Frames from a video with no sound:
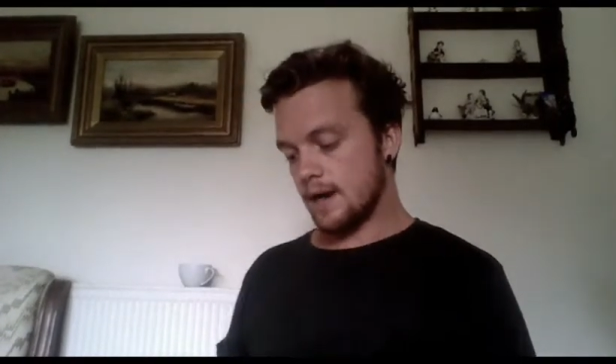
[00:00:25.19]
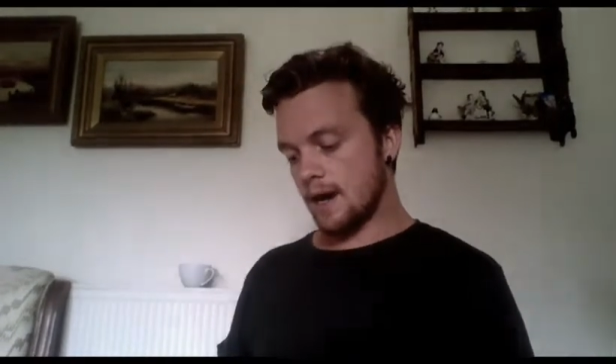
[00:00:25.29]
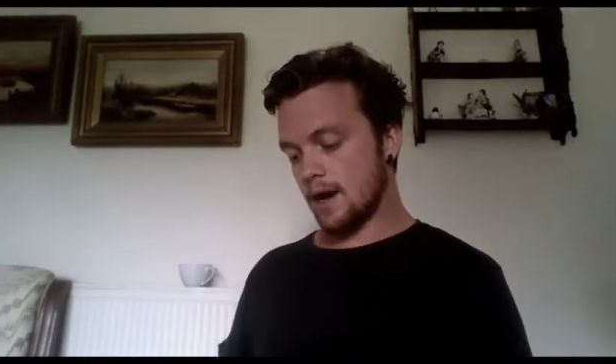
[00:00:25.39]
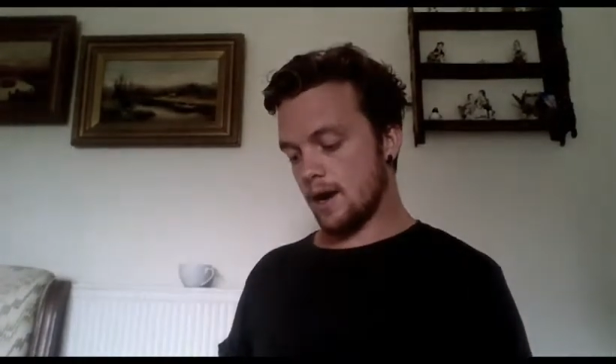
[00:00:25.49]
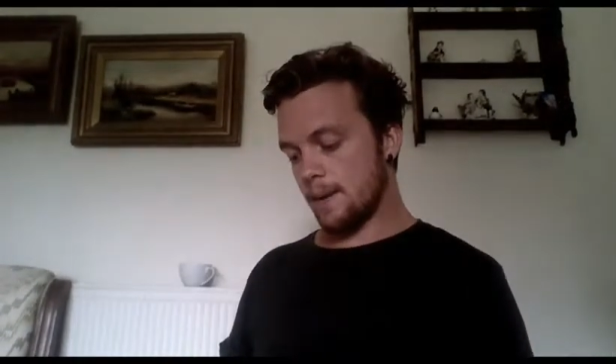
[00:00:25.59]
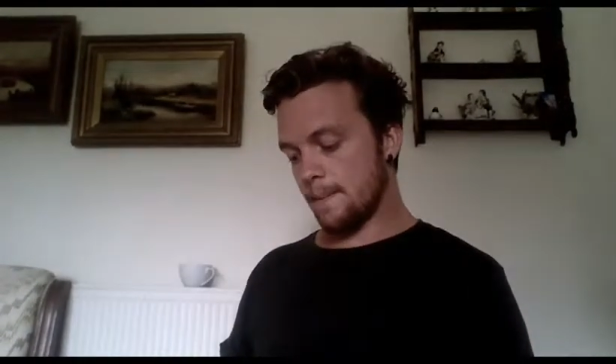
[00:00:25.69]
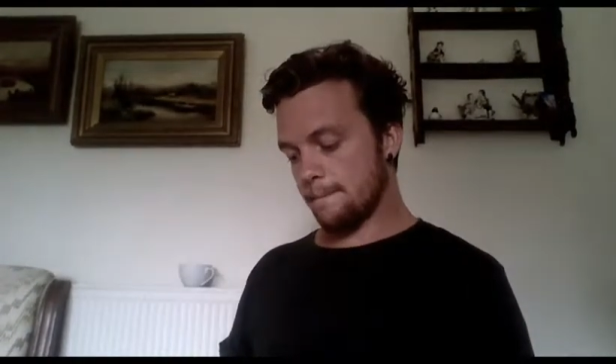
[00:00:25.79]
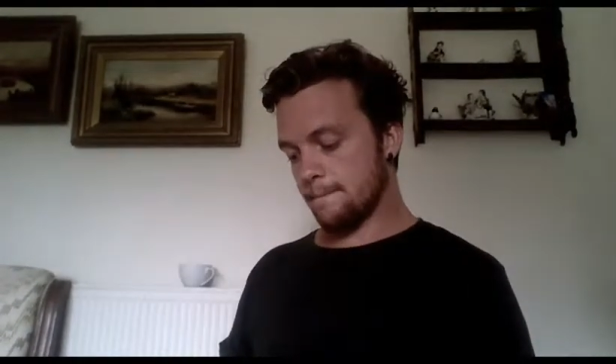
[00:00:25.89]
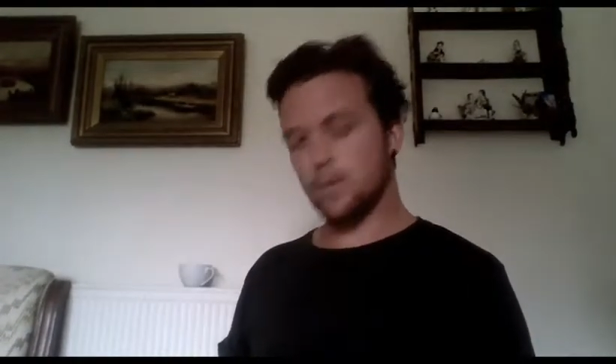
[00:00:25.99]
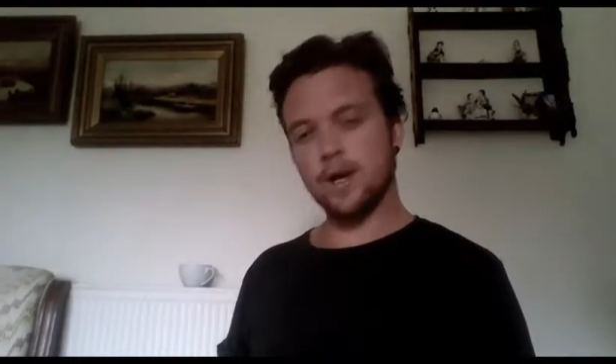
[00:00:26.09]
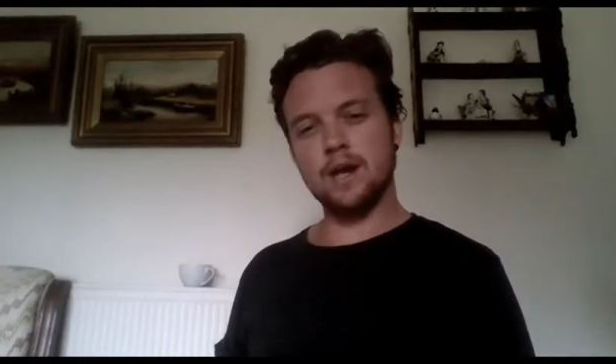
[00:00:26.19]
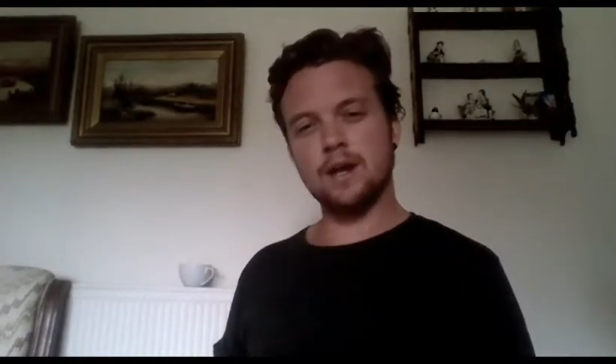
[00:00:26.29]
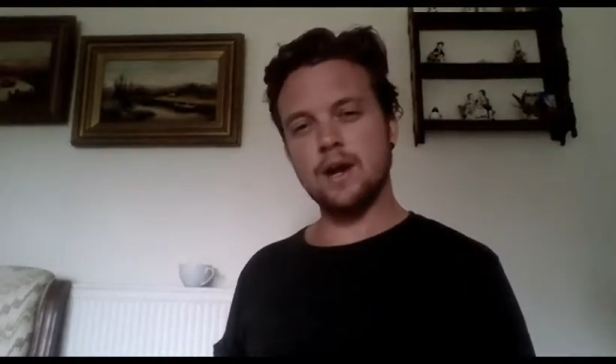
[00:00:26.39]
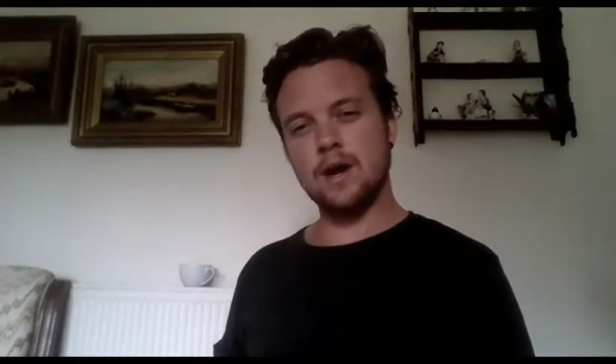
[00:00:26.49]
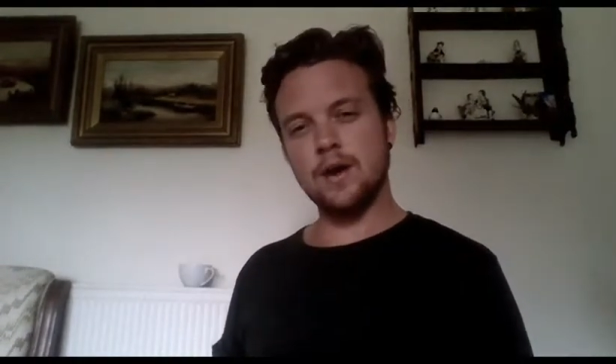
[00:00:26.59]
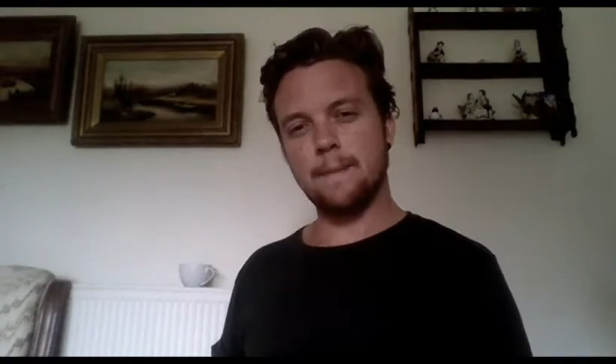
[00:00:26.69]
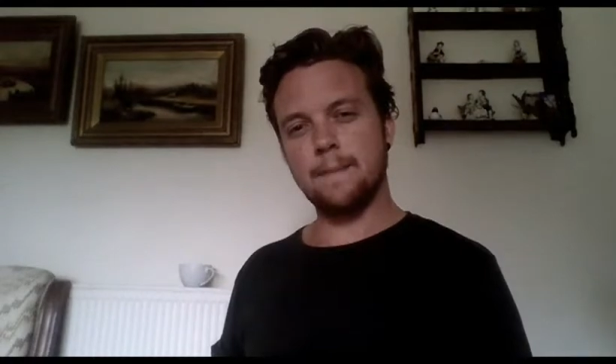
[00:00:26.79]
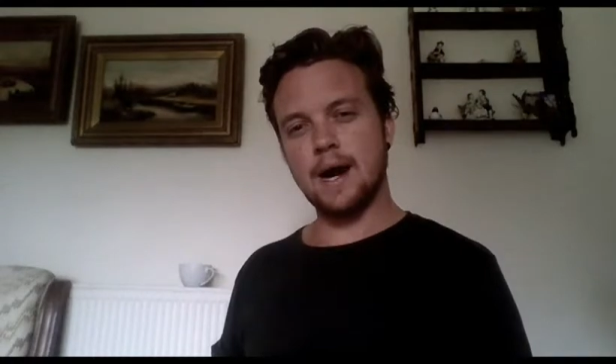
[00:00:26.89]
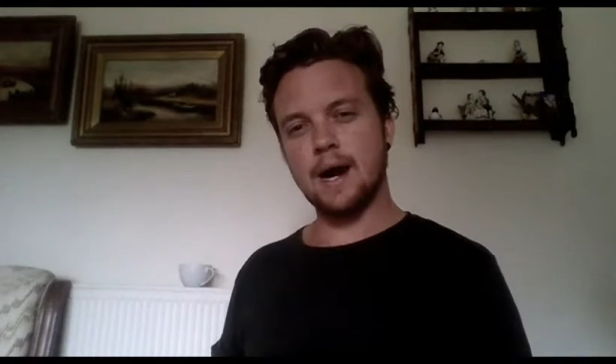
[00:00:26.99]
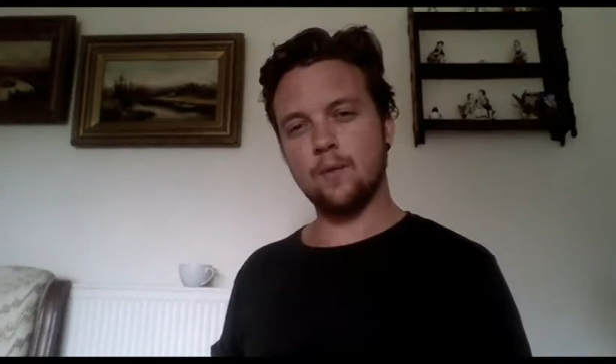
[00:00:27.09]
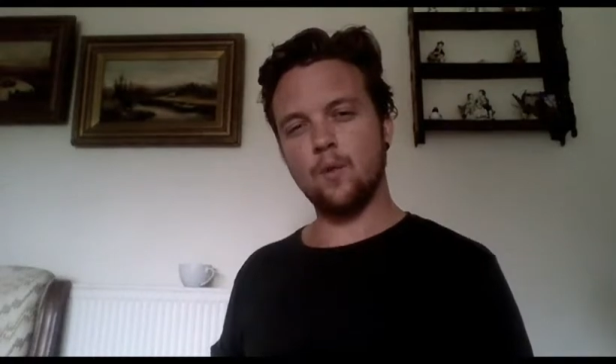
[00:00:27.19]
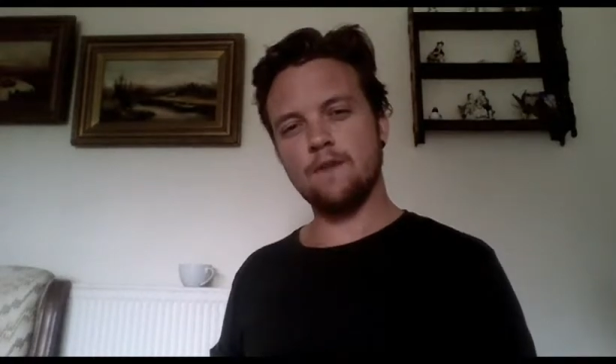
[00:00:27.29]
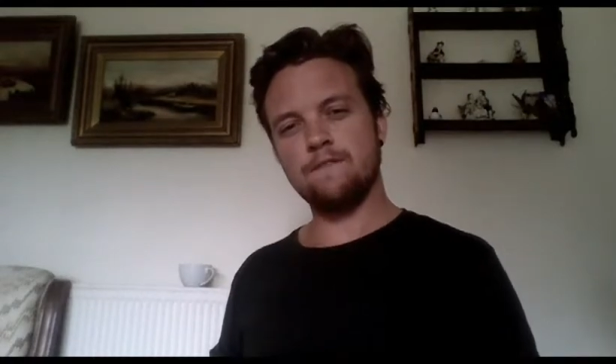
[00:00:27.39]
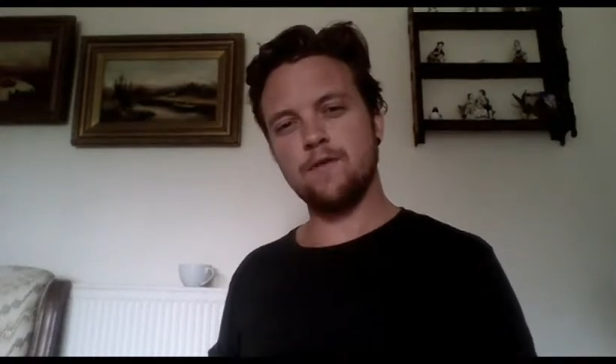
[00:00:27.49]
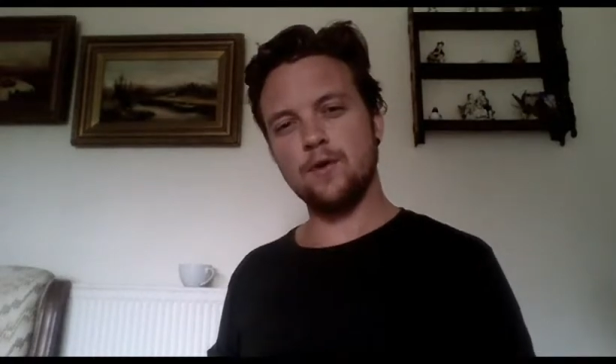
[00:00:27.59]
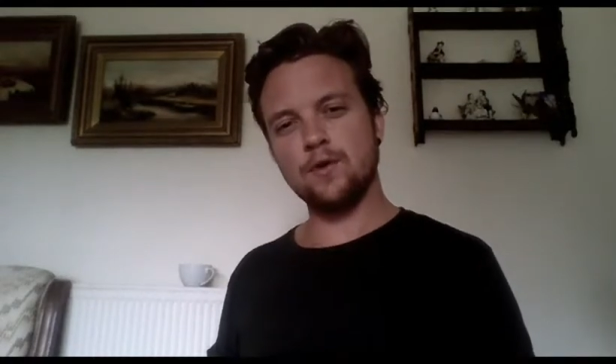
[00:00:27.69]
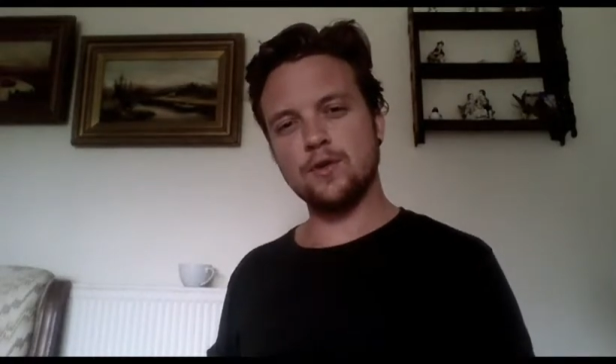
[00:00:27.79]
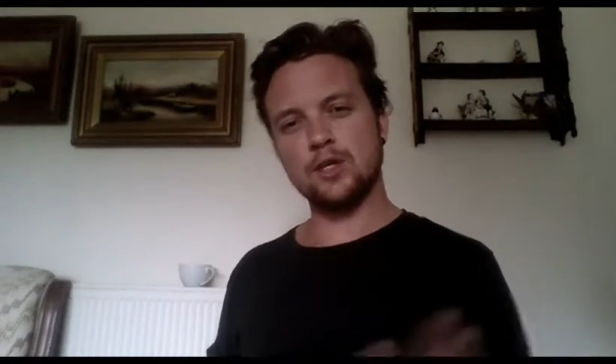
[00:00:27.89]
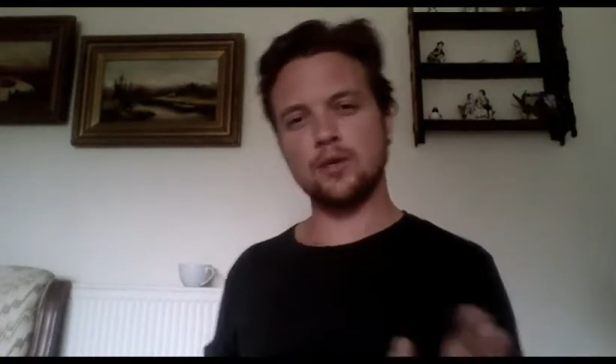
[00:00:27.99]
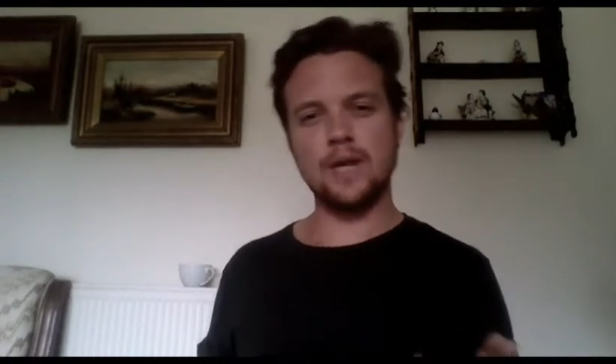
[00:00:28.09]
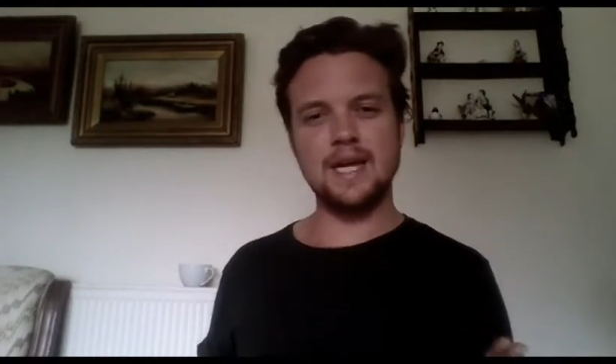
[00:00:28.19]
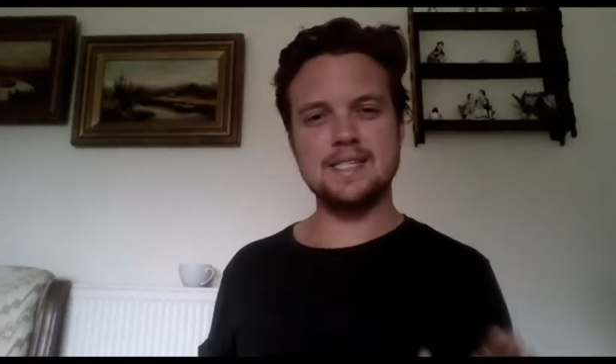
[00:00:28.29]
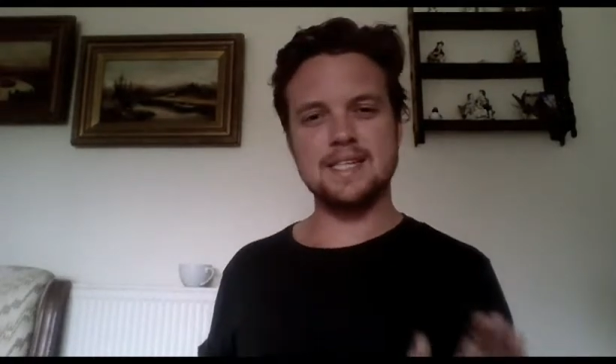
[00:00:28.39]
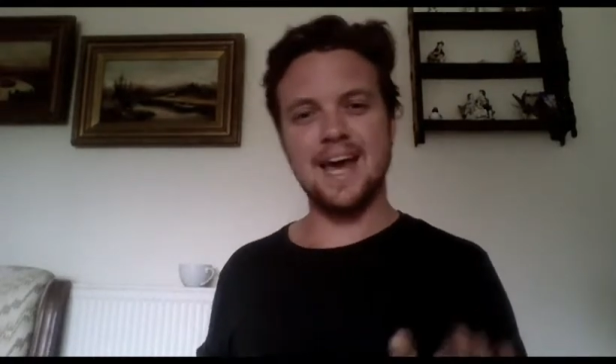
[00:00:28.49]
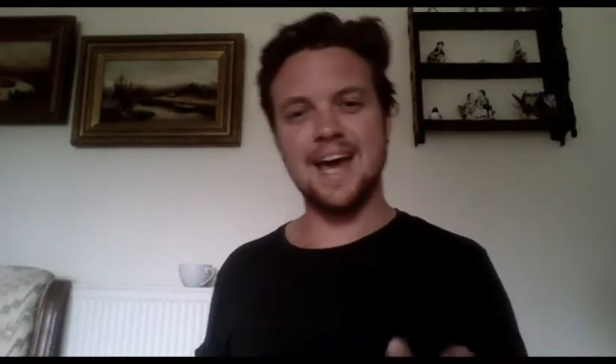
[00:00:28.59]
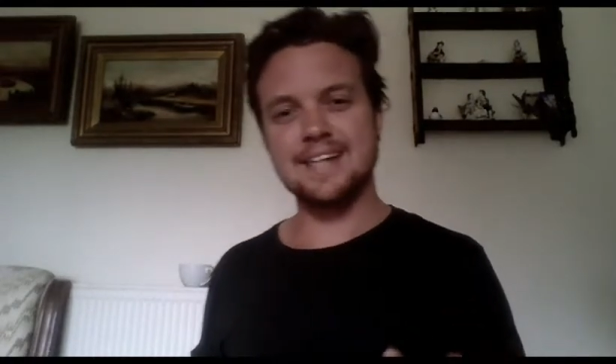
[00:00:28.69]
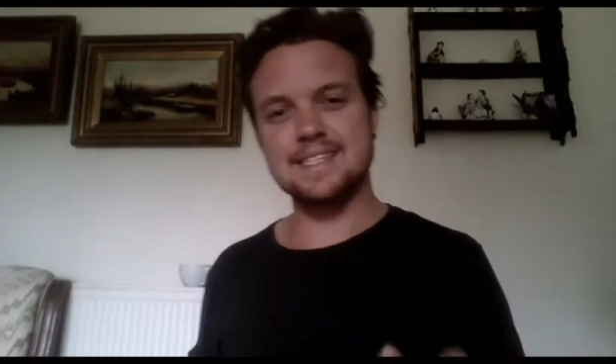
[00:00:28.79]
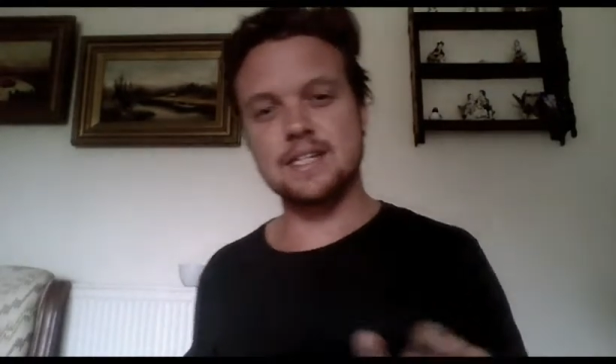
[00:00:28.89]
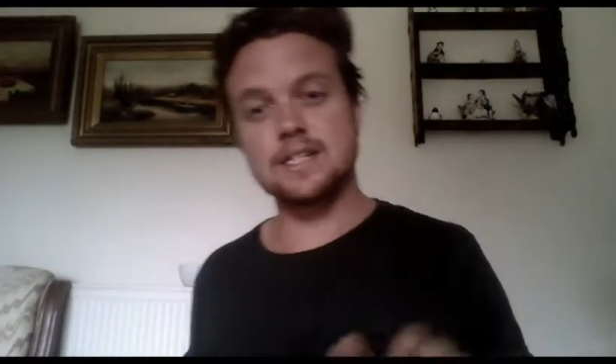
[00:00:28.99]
We're going to learn about what food you eat at